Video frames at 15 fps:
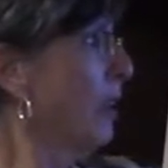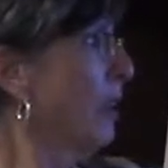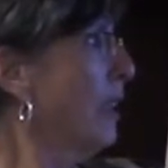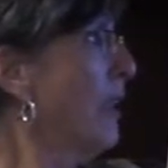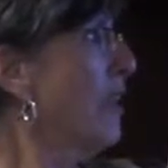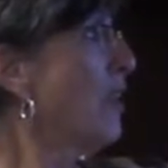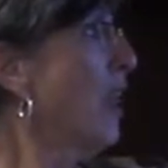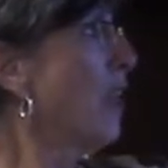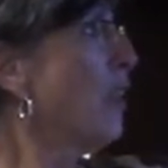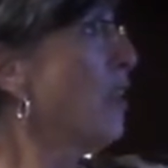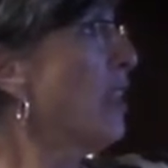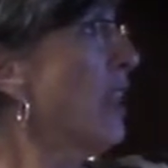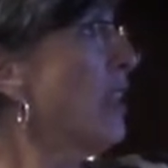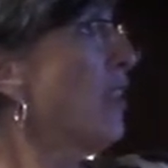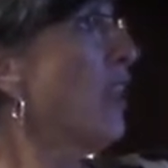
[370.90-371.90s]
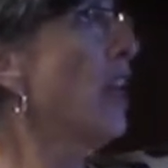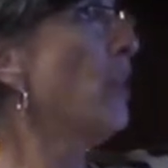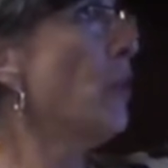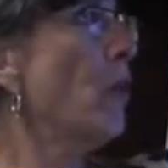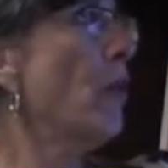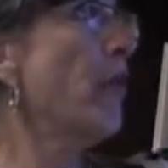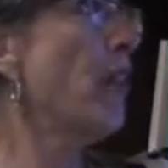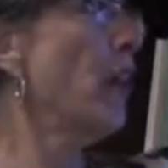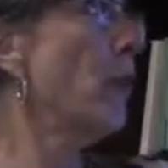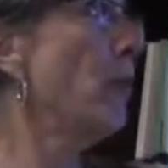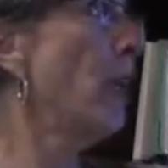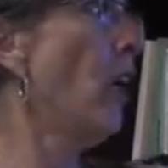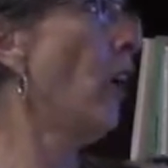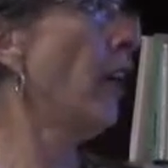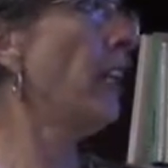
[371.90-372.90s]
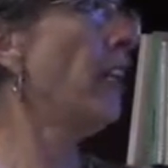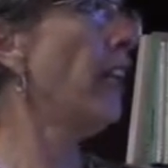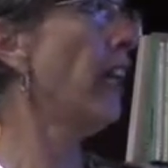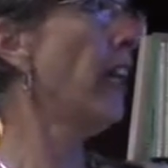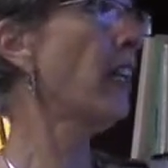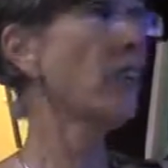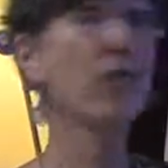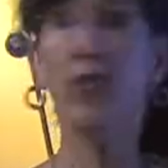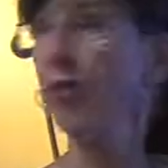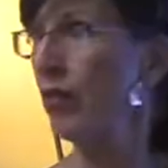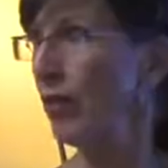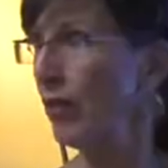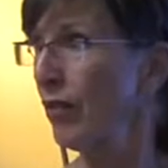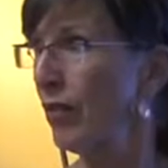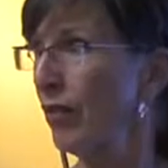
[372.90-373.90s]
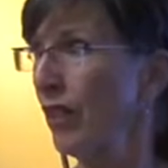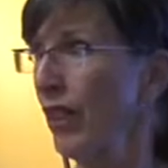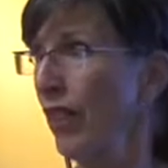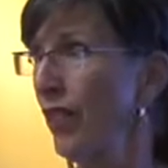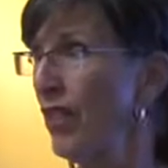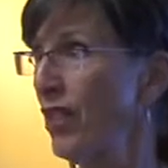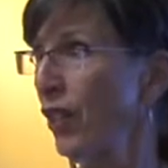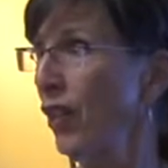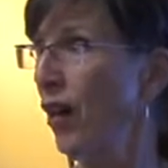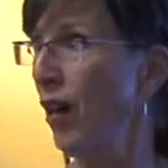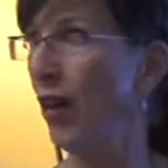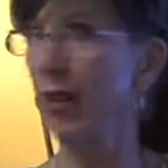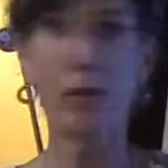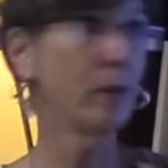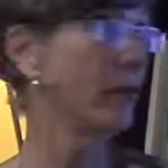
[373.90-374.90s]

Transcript: Testosterone therapy heart attacks? Give us a call.